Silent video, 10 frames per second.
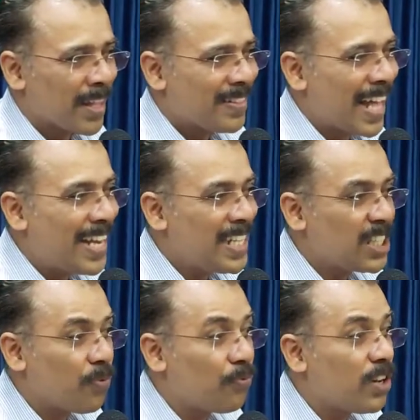That
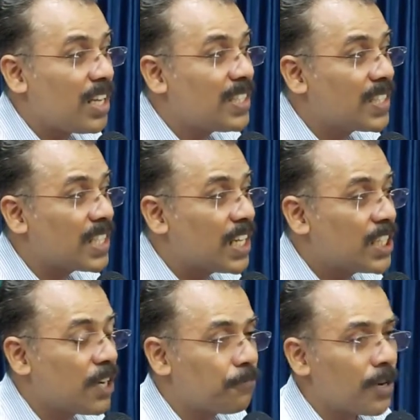is the first
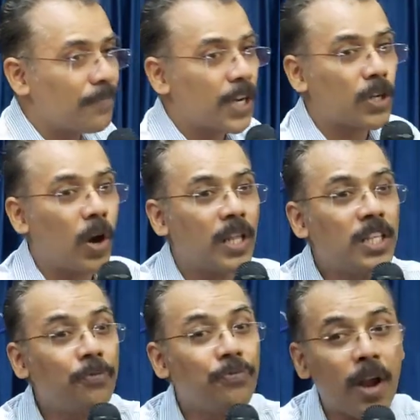shift of
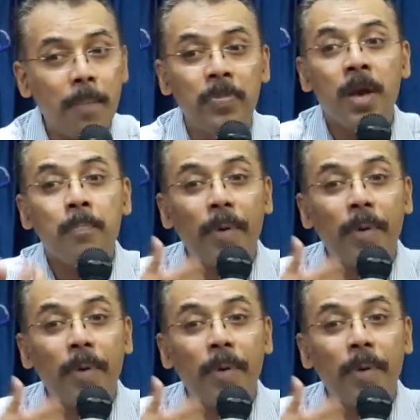technology from